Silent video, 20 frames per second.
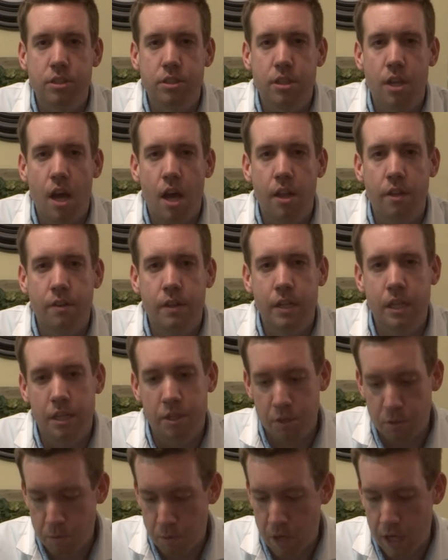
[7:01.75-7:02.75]
intolerant
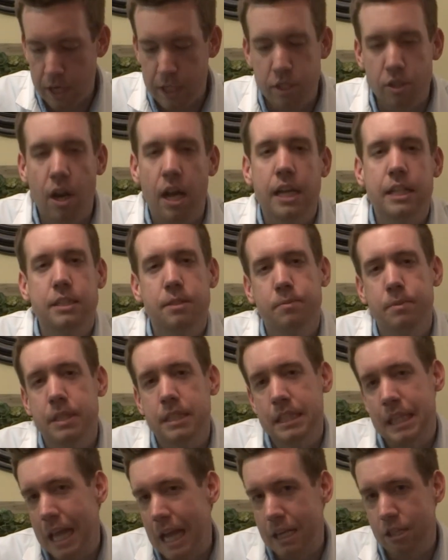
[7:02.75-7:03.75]
and you want to try some of
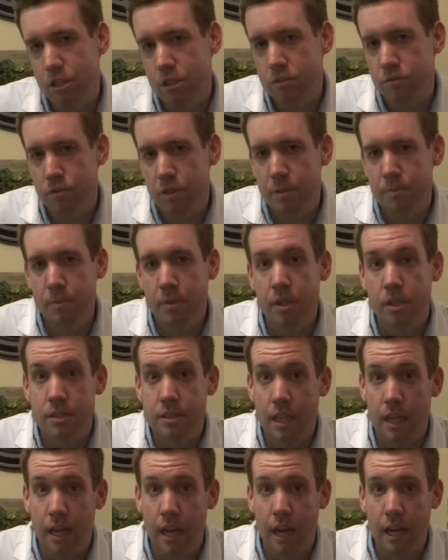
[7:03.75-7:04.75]
these lactose-free
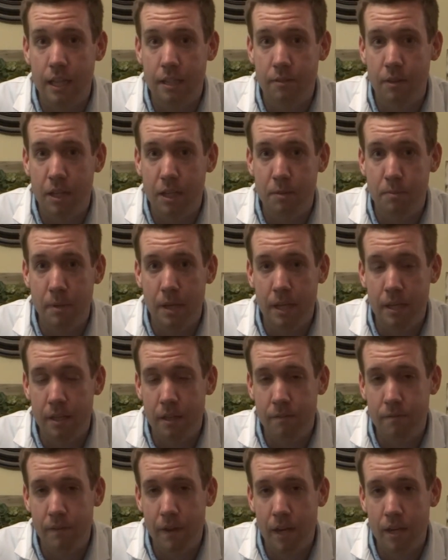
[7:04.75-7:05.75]
milks, I highly
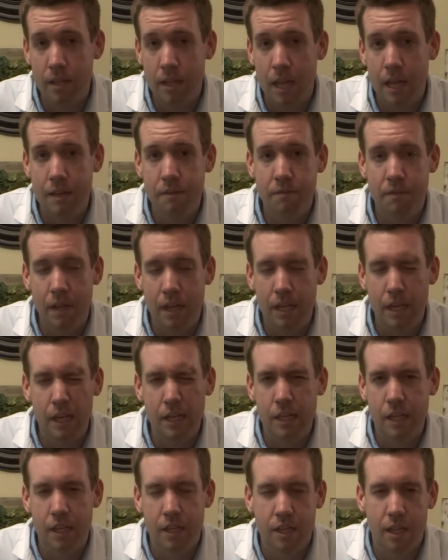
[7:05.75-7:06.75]
recommend Fairlife and
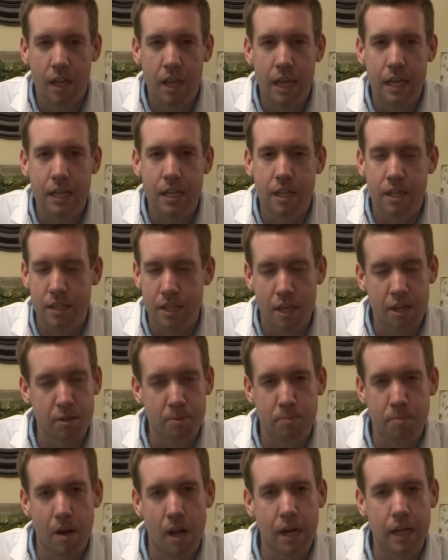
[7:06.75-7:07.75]
any of the
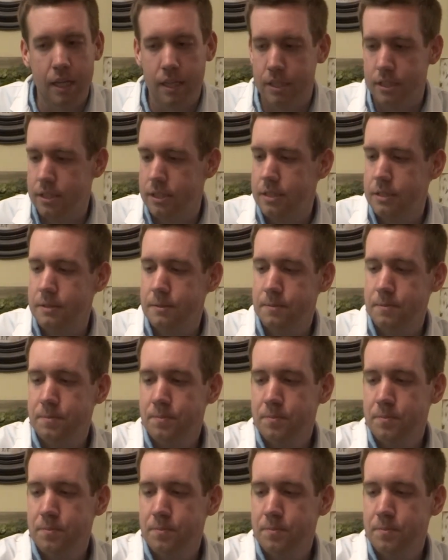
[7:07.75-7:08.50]
other products.